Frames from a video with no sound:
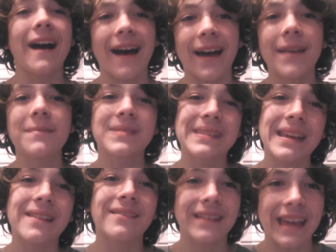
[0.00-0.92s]
I'm
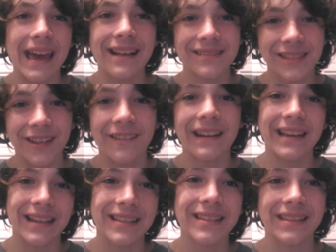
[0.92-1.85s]
saying react until I
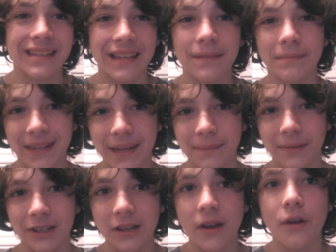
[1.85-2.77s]
get to the 10-minute
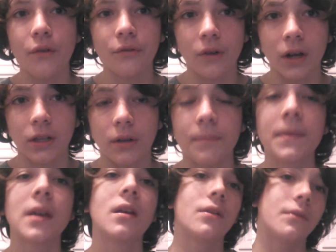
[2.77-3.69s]
mark. Fuck you.
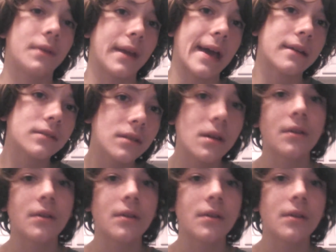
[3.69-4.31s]
React.